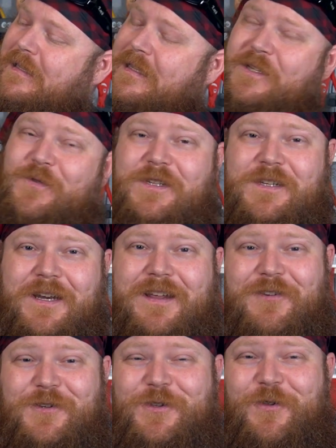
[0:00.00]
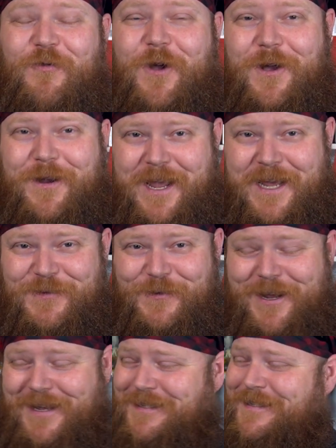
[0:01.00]
This was delivered to the wrong
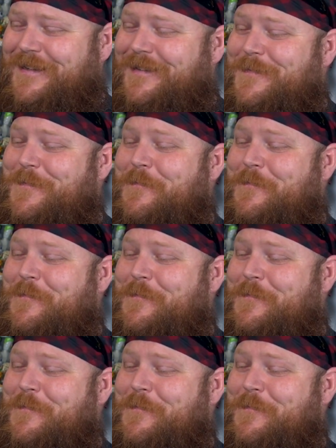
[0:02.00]
address.